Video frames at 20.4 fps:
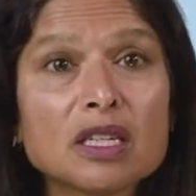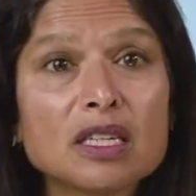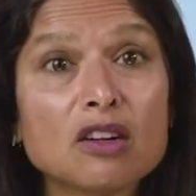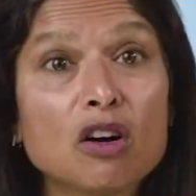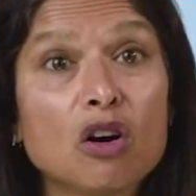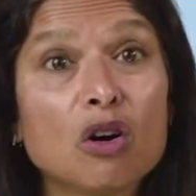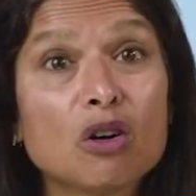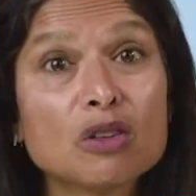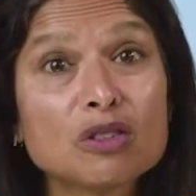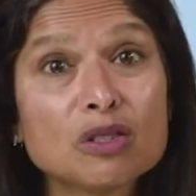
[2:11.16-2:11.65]
could
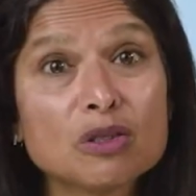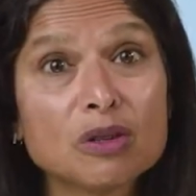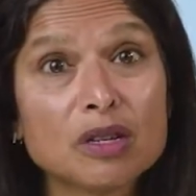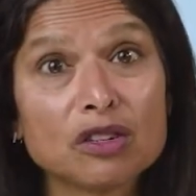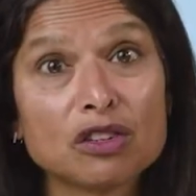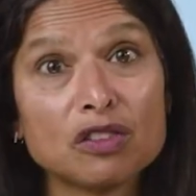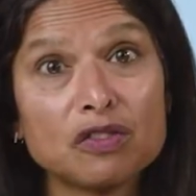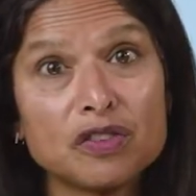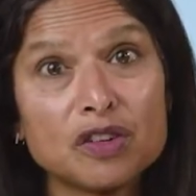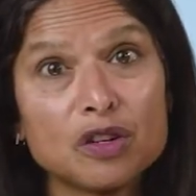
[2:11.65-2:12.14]
also
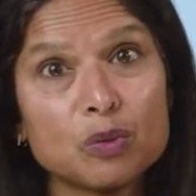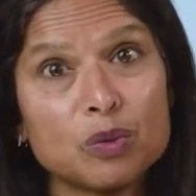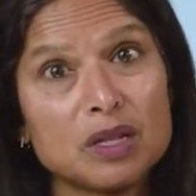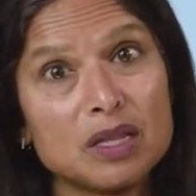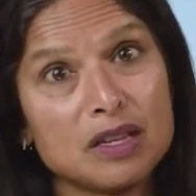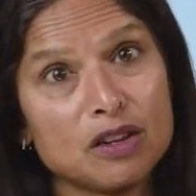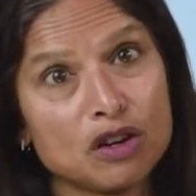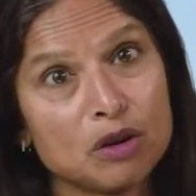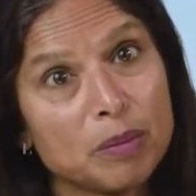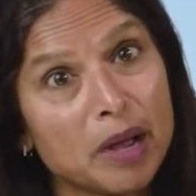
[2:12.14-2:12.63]
interfere with
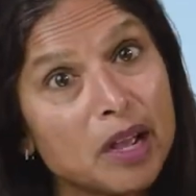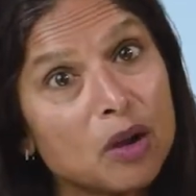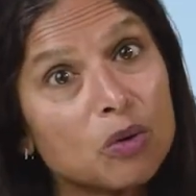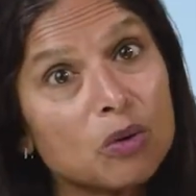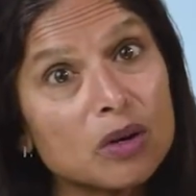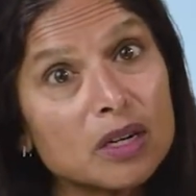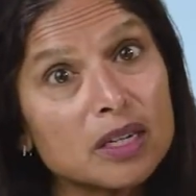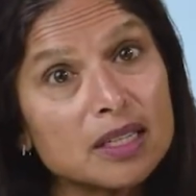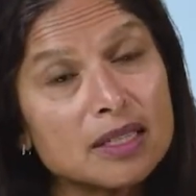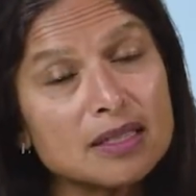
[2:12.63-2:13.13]
nearby
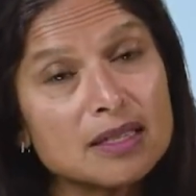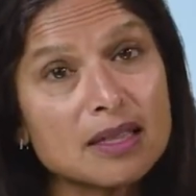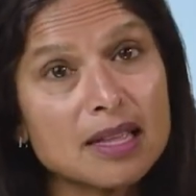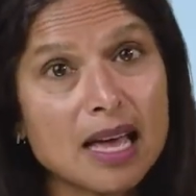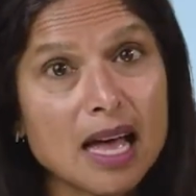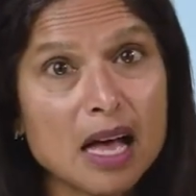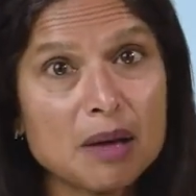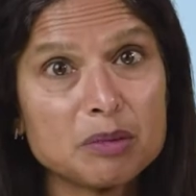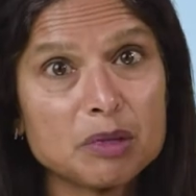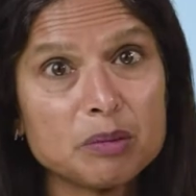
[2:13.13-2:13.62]
organs in
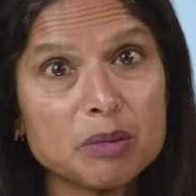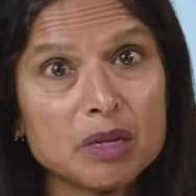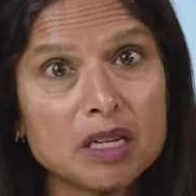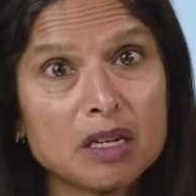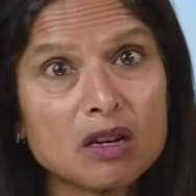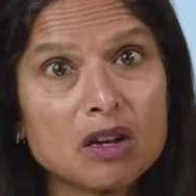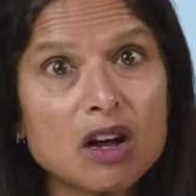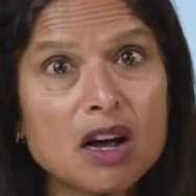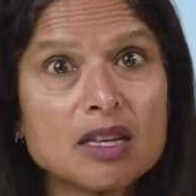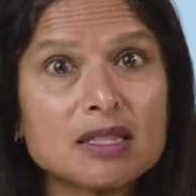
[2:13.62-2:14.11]
the
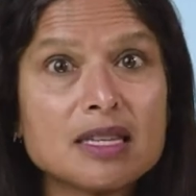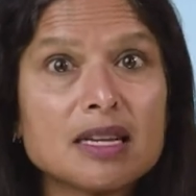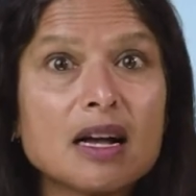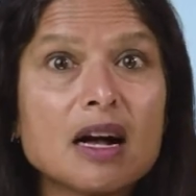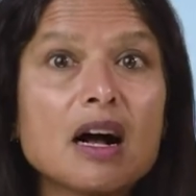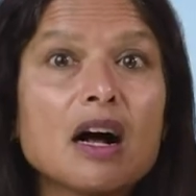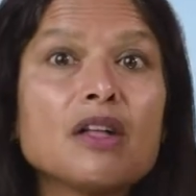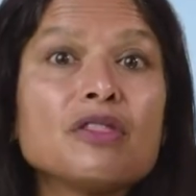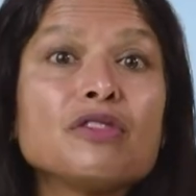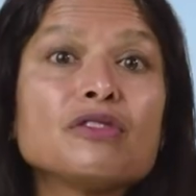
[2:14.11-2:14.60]
abdomen, causing
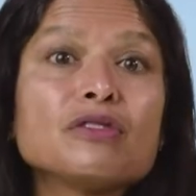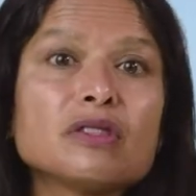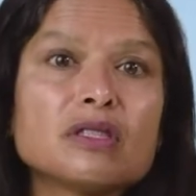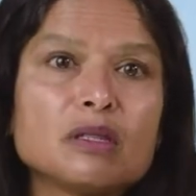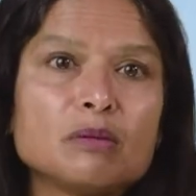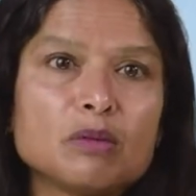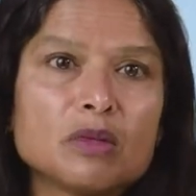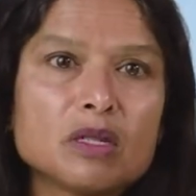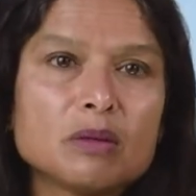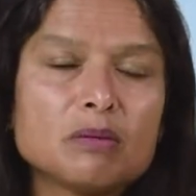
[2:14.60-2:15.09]
other
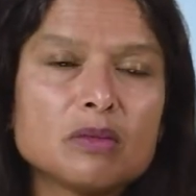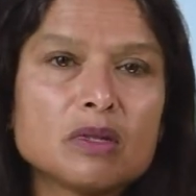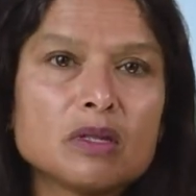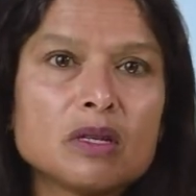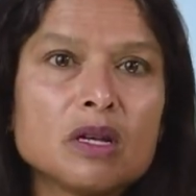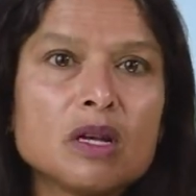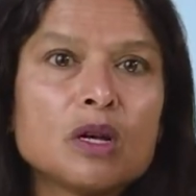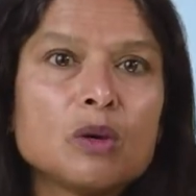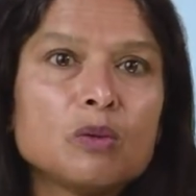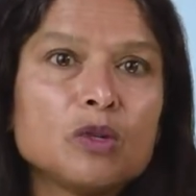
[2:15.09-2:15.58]

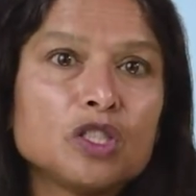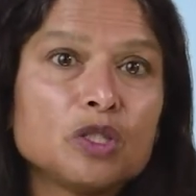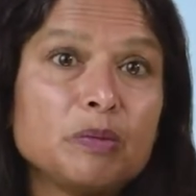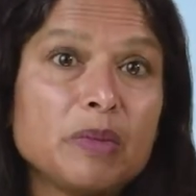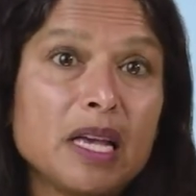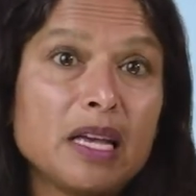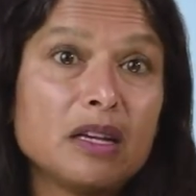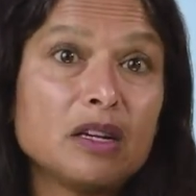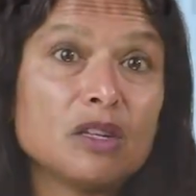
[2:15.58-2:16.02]
symptoms, which may